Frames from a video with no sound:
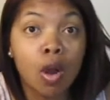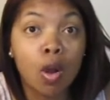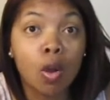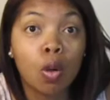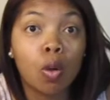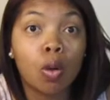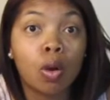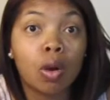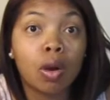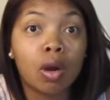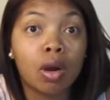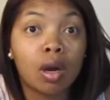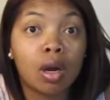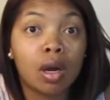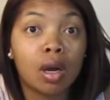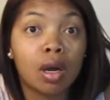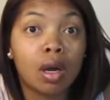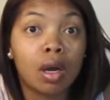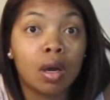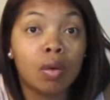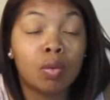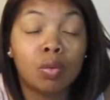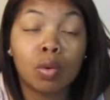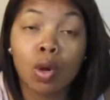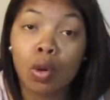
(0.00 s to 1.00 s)
or
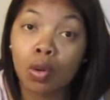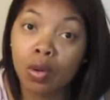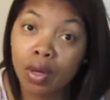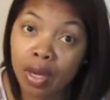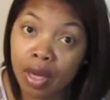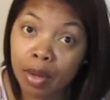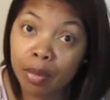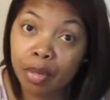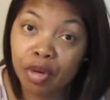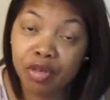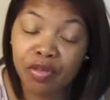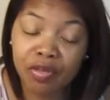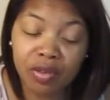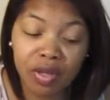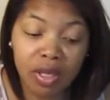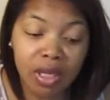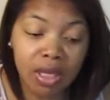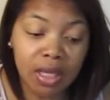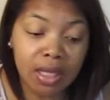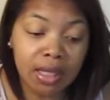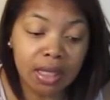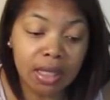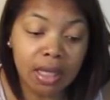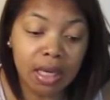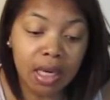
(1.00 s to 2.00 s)
a rolled hemmer foot
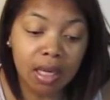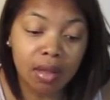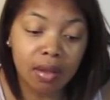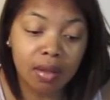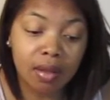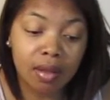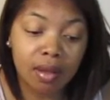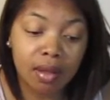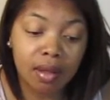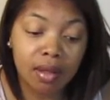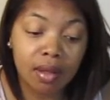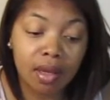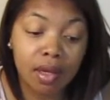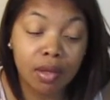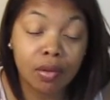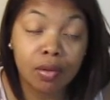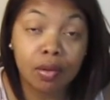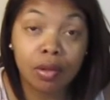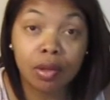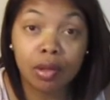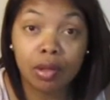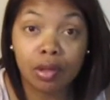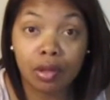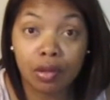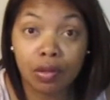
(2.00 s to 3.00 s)
is another thing that you
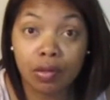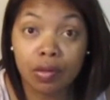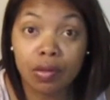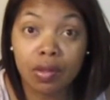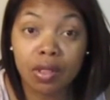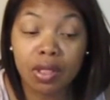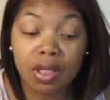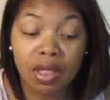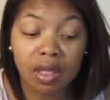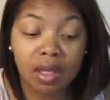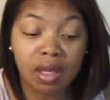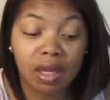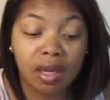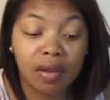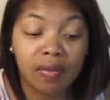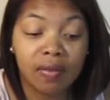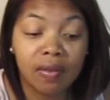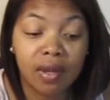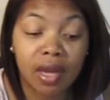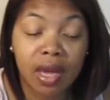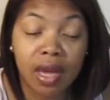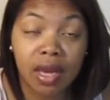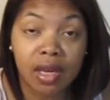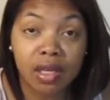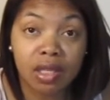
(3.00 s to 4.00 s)
can use to give
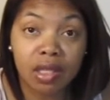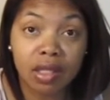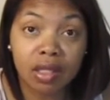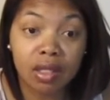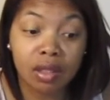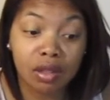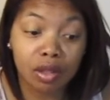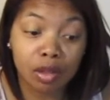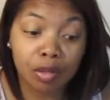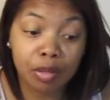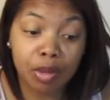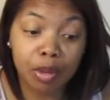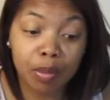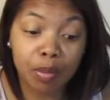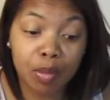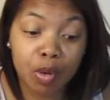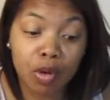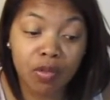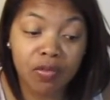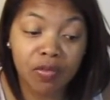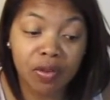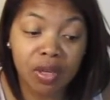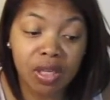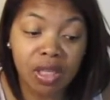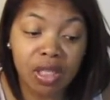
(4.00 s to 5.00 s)
the edges a little bit more
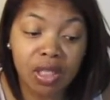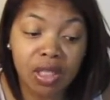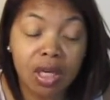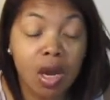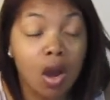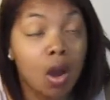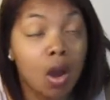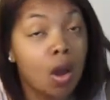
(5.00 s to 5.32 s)
finish.